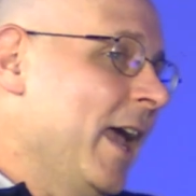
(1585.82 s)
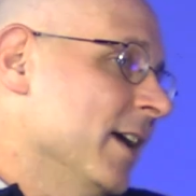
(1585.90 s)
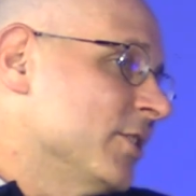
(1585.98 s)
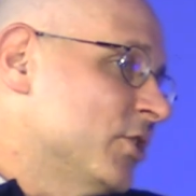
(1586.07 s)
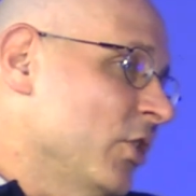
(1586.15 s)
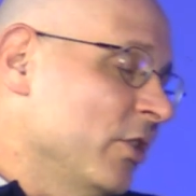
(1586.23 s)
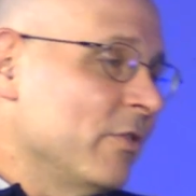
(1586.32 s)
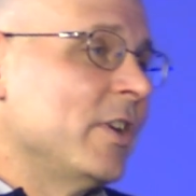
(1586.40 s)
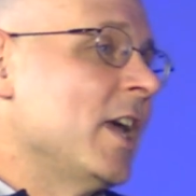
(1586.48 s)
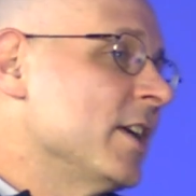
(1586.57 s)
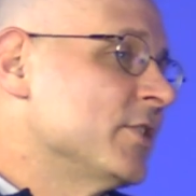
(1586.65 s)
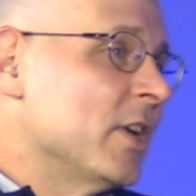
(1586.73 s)
And so the
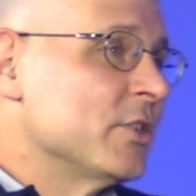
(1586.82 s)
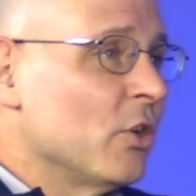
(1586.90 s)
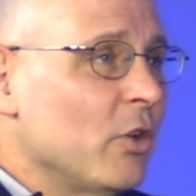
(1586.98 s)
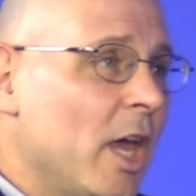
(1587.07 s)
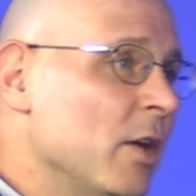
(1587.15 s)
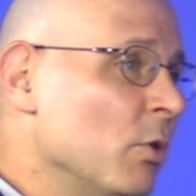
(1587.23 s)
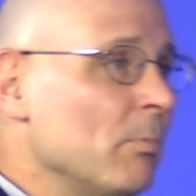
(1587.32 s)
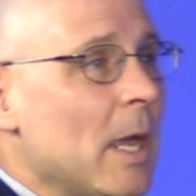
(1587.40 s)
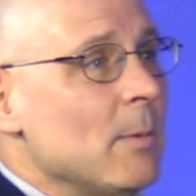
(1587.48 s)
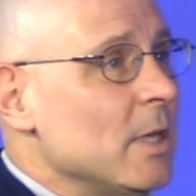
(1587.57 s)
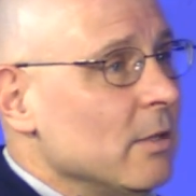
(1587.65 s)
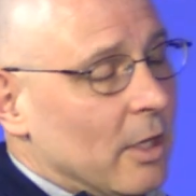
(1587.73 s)
VA says, okay, well,
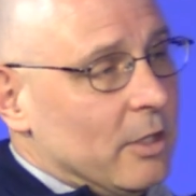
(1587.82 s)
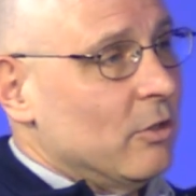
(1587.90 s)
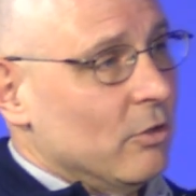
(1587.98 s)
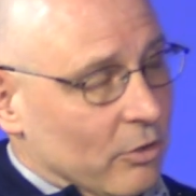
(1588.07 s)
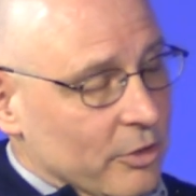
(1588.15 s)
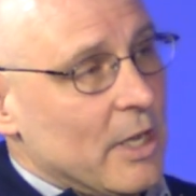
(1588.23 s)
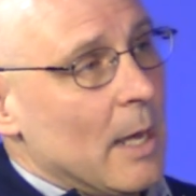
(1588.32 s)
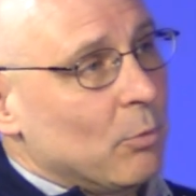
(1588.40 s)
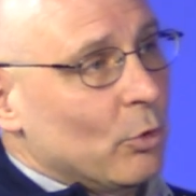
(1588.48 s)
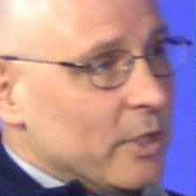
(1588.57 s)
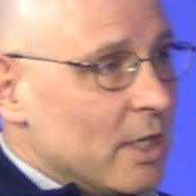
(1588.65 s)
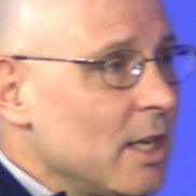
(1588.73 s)
maybe like your
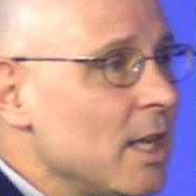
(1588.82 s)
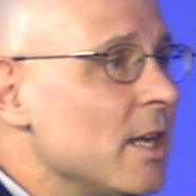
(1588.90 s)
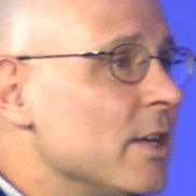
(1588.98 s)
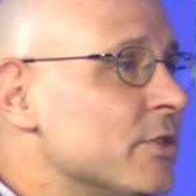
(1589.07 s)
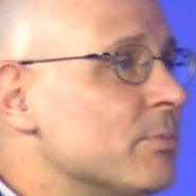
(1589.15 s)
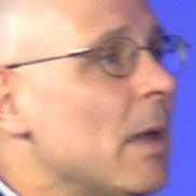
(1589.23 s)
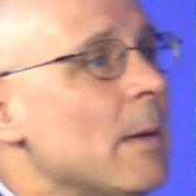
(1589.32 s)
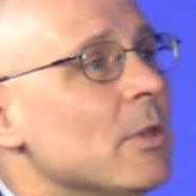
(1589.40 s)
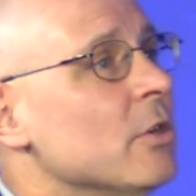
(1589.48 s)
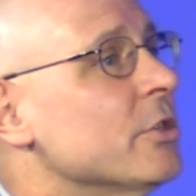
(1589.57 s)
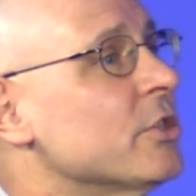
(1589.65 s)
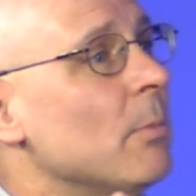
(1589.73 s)
example with the knees, maybe
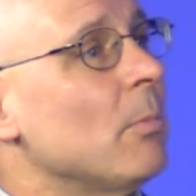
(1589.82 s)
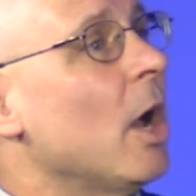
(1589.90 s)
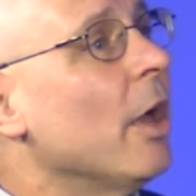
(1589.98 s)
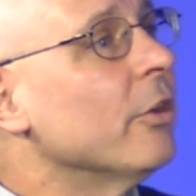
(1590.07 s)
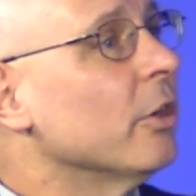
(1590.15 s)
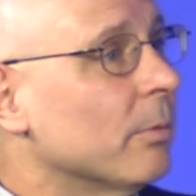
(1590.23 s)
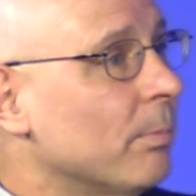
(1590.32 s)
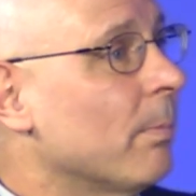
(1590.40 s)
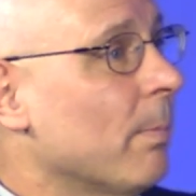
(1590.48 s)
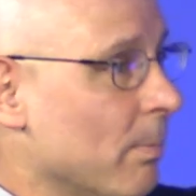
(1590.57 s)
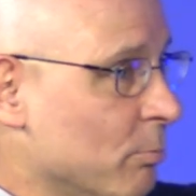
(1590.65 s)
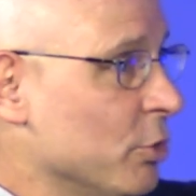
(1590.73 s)
there's some other
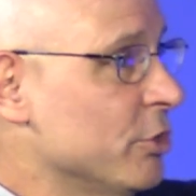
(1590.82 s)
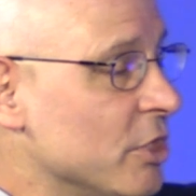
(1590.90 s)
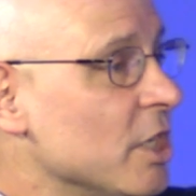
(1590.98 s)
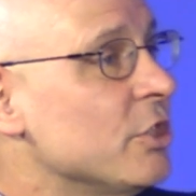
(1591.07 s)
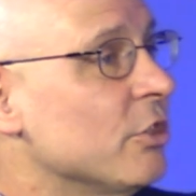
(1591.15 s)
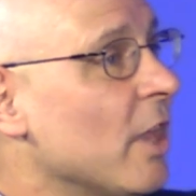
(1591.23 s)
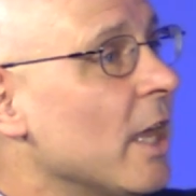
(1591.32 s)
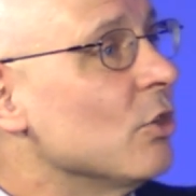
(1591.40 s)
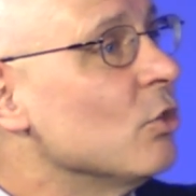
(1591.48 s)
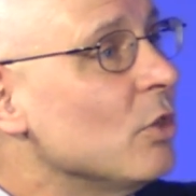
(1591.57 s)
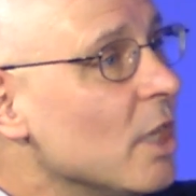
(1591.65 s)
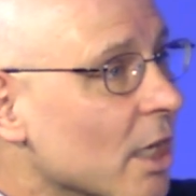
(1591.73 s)
procedure that
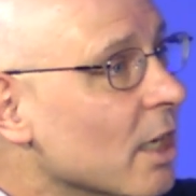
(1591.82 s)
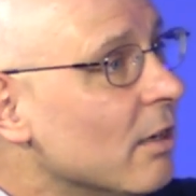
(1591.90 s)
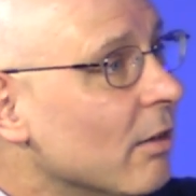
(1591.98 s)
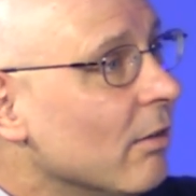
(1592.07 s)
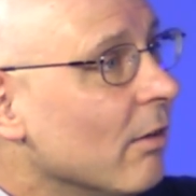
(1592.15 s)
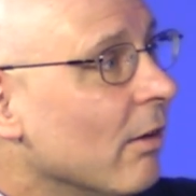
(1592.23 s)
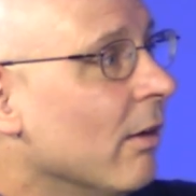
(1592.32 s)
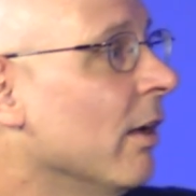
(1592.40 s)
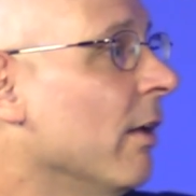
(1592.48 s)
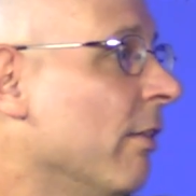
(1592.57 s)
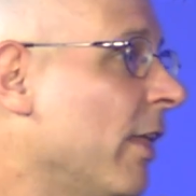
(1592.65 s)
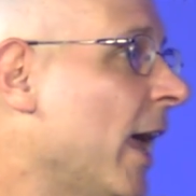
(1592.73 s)
you need
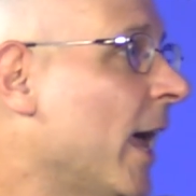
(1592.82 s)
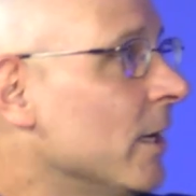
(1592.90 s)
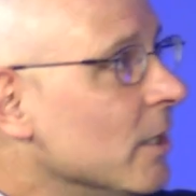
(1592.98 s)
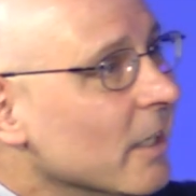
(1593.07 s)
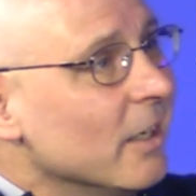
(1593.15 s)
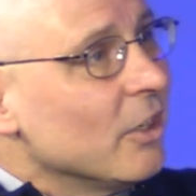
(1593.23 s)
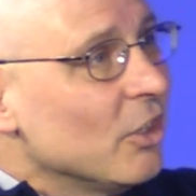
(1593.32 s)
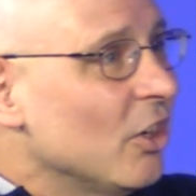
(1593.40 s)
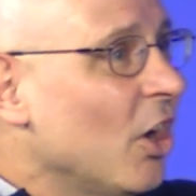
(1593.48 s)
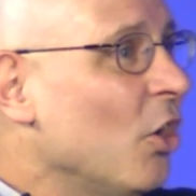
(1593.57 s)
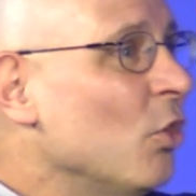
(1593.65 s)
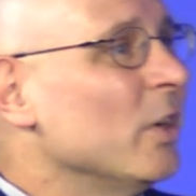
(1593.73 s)
that, you
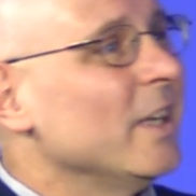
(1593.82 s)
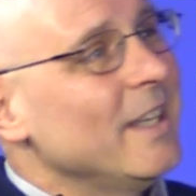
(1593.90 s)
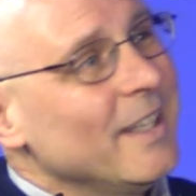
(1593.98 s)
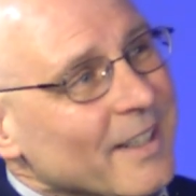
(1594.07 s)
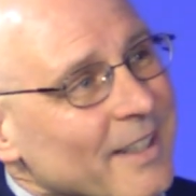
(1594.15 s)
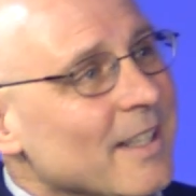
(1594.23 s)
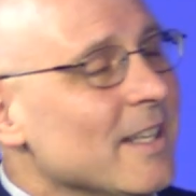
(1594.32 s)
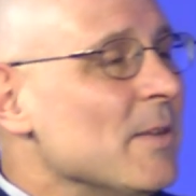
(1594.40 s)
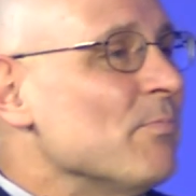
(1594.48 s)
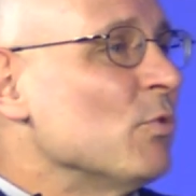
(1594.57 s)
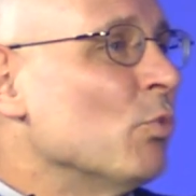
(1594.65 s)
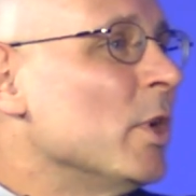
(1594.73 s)
know, eh,
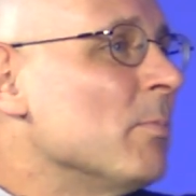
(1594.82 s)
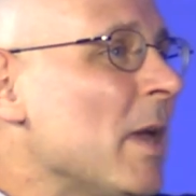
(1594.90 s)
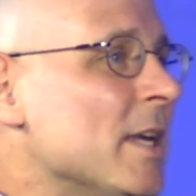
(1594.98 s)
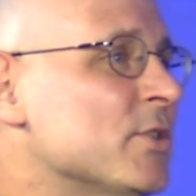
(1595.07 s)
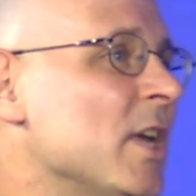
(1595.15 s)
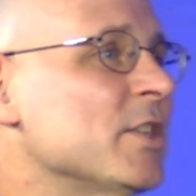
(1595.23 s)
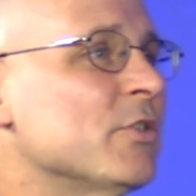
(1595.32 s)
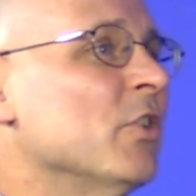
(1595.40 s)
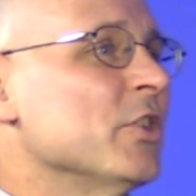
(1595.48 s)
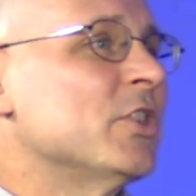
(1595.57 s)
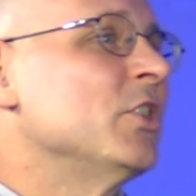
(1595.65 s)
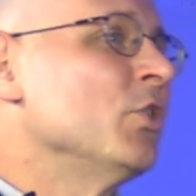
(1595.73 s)
would it make sense
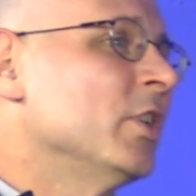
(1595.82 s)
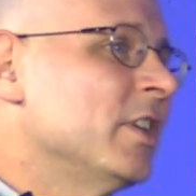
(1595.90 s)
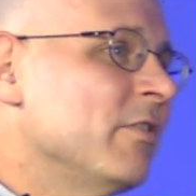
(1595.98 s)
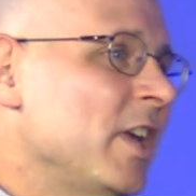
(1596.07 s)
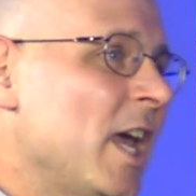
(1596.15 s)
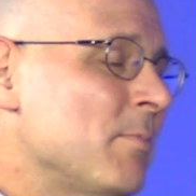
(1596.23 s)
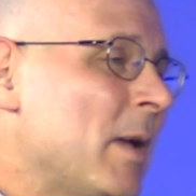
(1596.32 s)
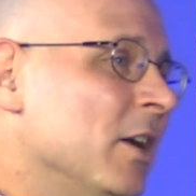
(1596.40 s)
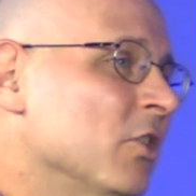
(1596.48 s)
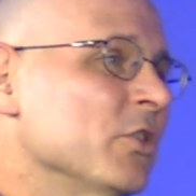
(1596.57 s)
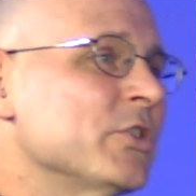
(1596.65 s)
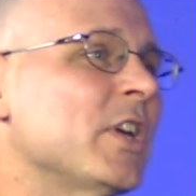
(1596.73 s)
for us to do it at the VA
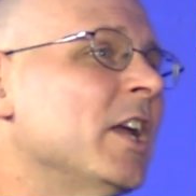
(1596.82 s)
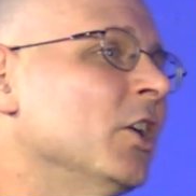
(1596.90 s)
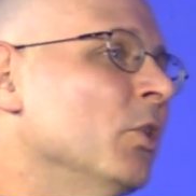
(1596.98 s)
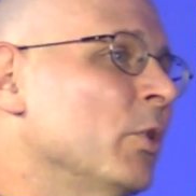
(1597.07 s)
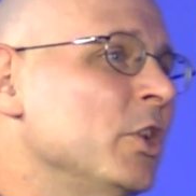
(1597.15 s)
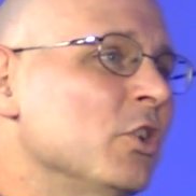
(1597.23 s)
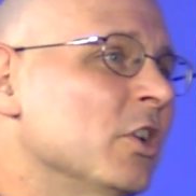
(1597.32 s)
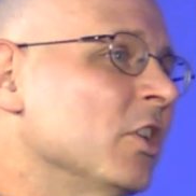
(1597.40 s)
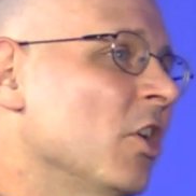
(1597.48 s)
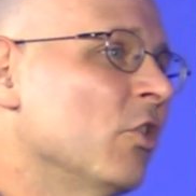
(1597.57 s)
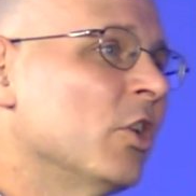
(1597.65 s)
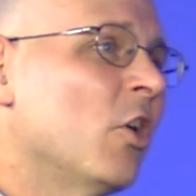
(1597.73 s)
Medical Center when you can
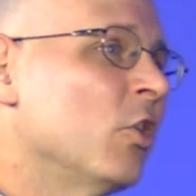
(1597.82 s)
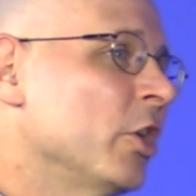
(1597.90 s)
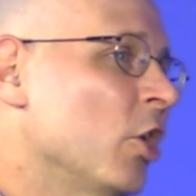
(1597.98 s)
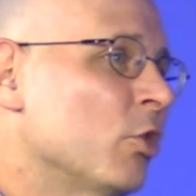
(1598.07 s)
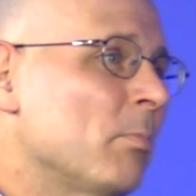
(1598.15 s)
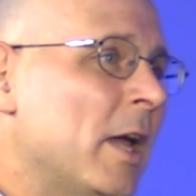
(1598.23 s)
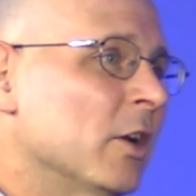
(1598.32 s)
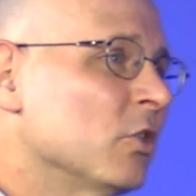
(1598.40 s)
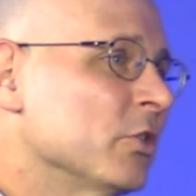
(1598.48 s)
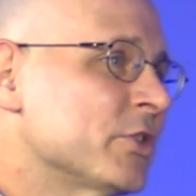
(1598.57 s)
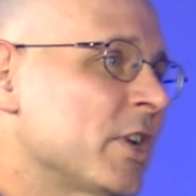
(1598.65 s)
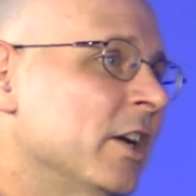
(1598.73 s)
go to Holyoke
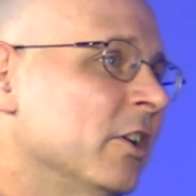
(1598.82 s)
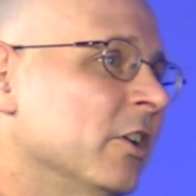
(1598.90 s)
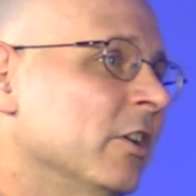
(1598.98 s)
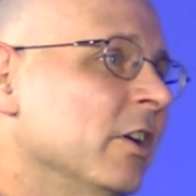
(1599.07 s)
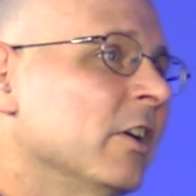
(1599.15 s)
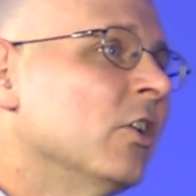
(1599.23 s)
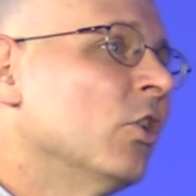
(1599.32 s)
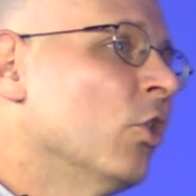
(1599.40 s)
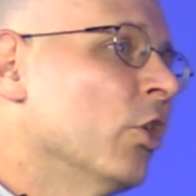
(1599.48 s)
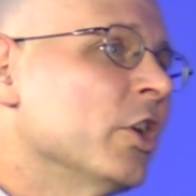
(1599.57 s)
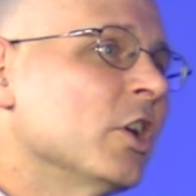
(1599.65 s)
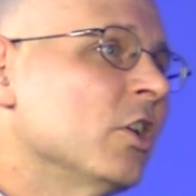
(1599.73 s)
Medical Center
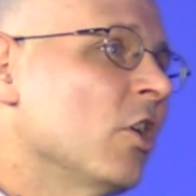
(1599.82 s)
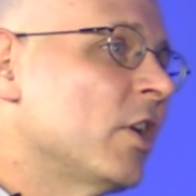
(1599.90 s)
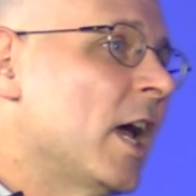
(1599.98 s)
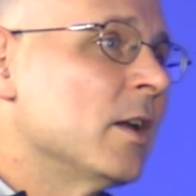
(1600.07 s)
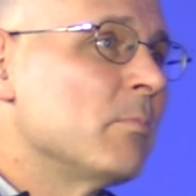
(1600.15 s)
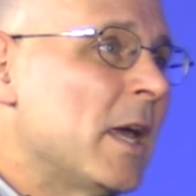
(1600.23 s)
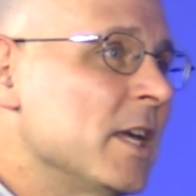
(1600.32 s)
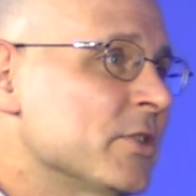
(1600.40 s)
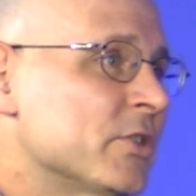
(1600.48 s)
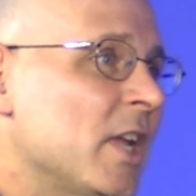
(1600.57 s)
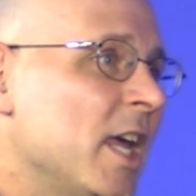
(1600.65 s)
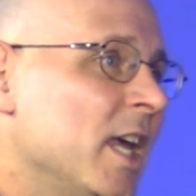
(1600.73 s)
or you can go down to
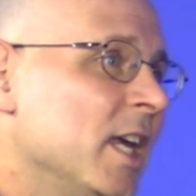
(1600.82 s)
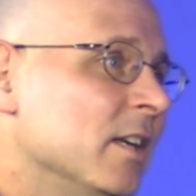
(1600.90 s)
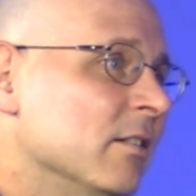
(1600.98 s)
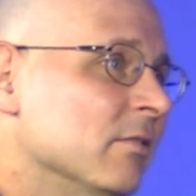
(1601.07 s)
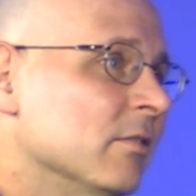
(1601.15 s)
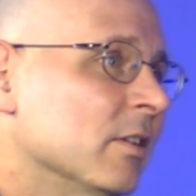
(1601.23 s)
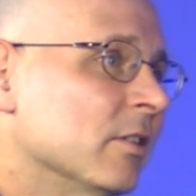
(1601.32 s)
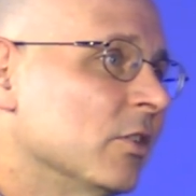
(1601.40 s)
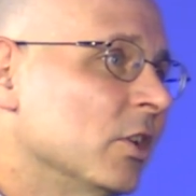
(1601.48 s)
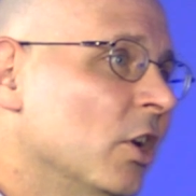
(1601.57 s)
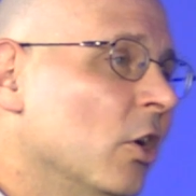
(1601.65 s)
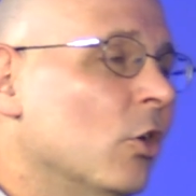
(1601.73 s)
Baystate, mm-hmm.
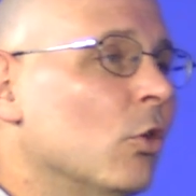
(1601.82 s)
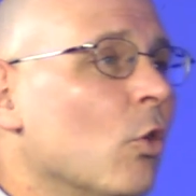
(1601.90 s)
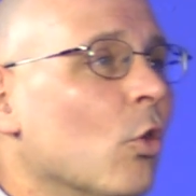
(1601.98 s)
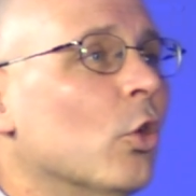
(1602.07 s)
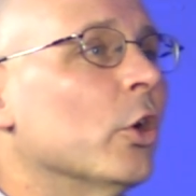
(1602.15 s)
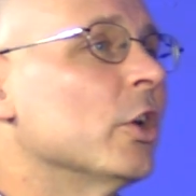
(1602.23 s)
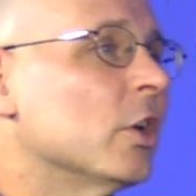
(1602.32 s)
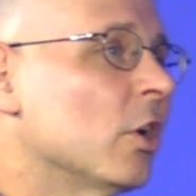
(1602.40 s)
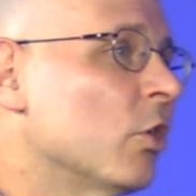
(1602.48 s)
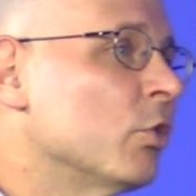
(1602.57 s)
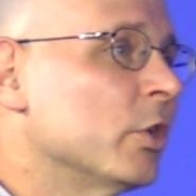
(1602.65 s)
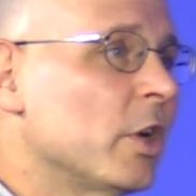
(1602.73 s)
you know, or you could
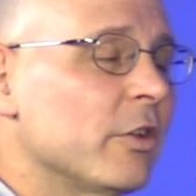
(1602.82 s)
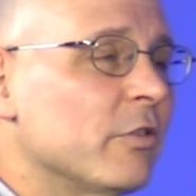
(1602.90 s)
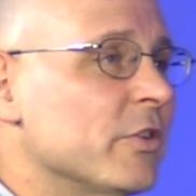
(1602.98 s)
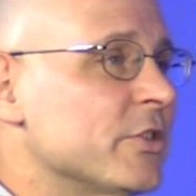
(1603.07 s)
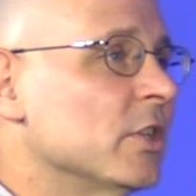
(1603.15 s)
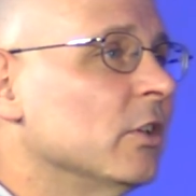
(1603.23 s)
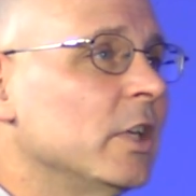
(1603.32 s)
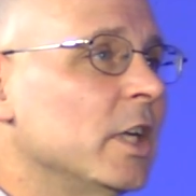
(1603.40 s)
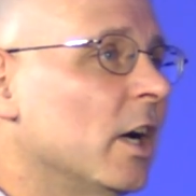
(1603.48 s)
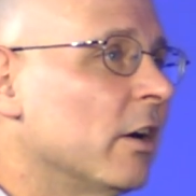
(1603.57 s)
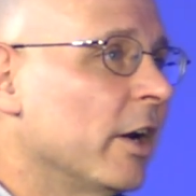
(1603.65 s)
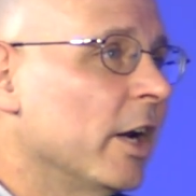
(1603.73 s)
go to another facility
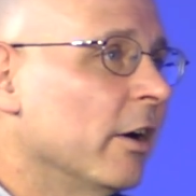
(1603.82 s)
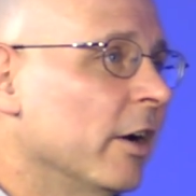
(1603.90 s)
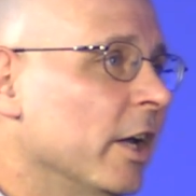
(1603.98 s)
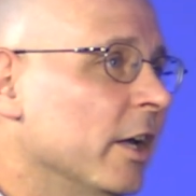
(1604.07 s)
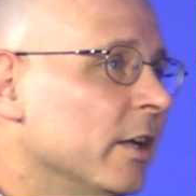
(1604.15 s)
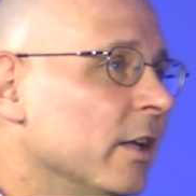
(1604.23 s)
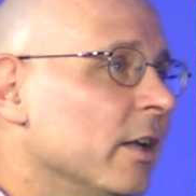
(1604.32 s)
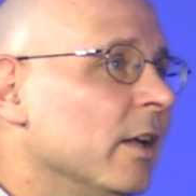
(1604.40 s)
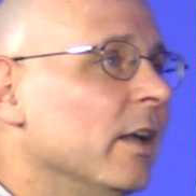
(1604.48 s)
in our area